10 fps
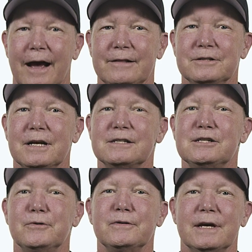Hi there, Doug
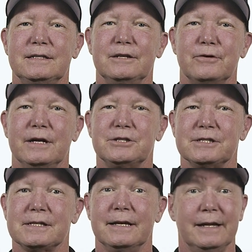Stuman with IT
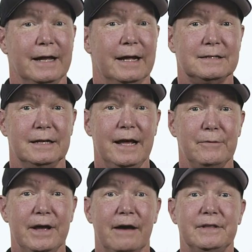Creations, and today
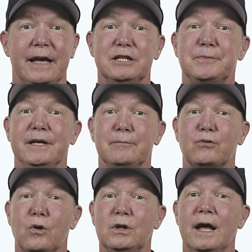we have the HPE
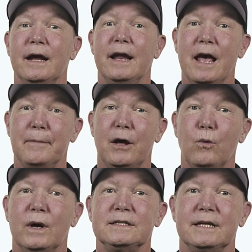ProLiant
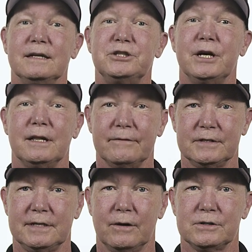ML110 Gen
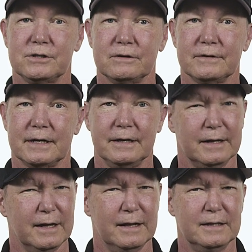11 Tower Server.
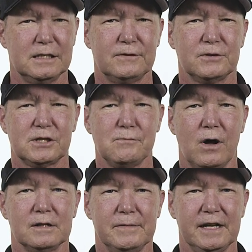This is for
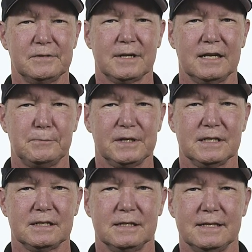small to medium-sized
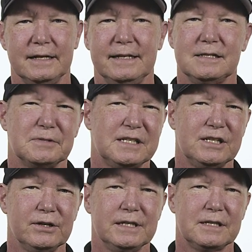businesses that need some
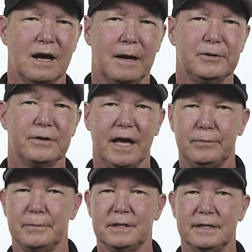serious compute
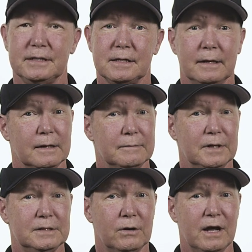capabilities
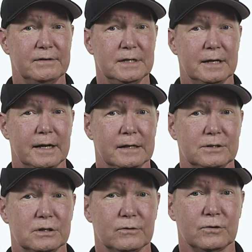but don't have a
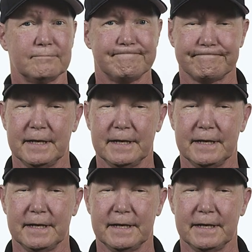dedicated server room.